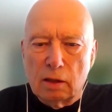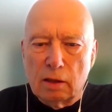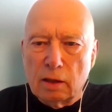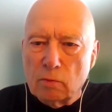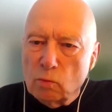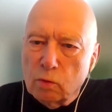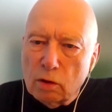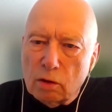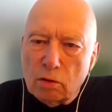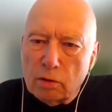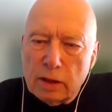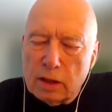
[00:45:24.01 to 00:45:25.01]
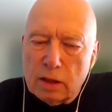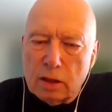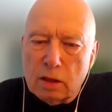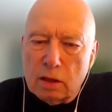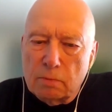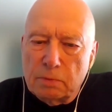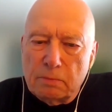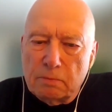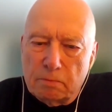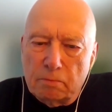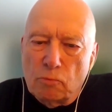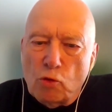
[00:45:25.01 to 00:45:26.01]
then we're going to be
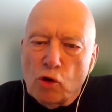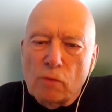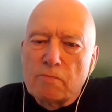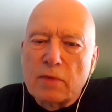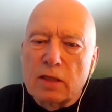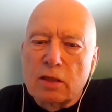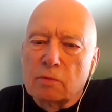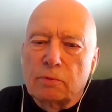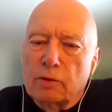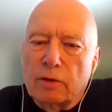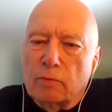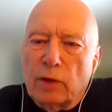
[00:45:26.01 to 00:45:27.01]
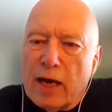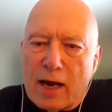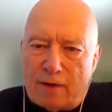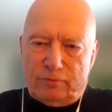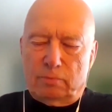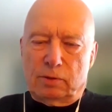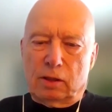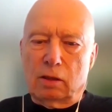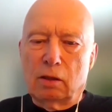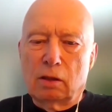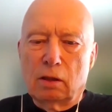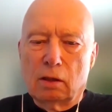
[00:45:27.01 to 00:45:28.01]
more miserable than we have to be.
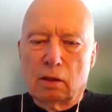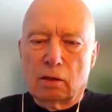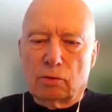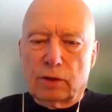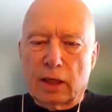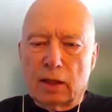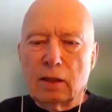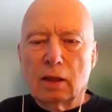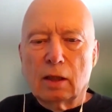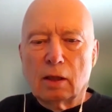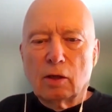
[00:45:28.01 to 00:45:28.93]
Okay.